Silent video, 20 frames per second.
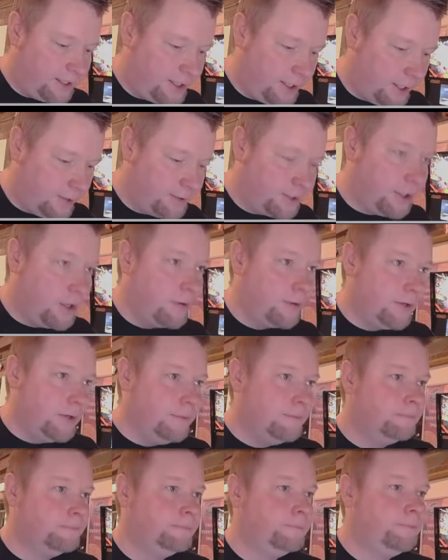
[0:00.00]
out Joker.
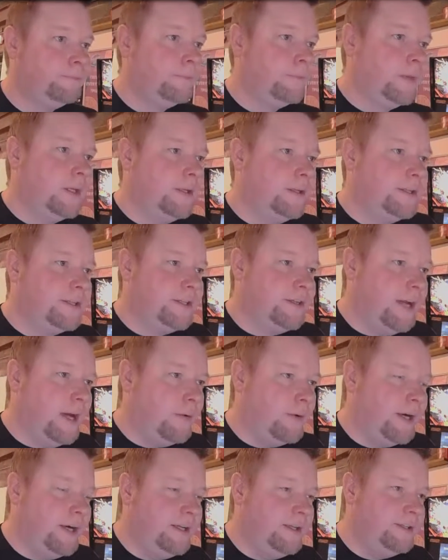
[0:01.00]
So now
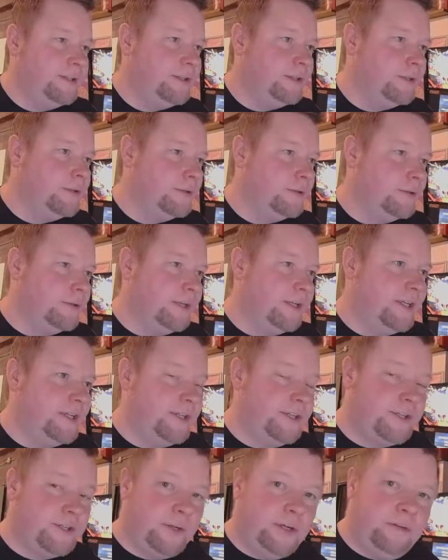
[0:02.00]
what I need to do
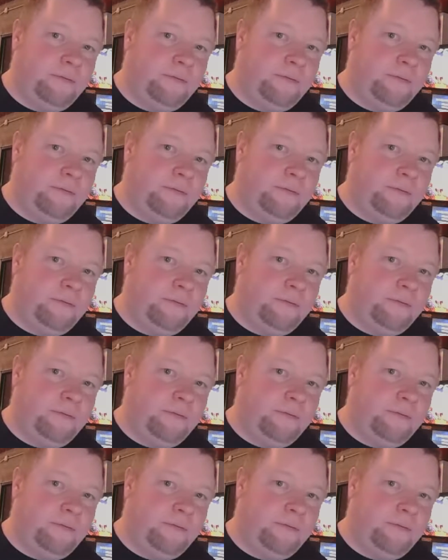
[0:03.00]
is try to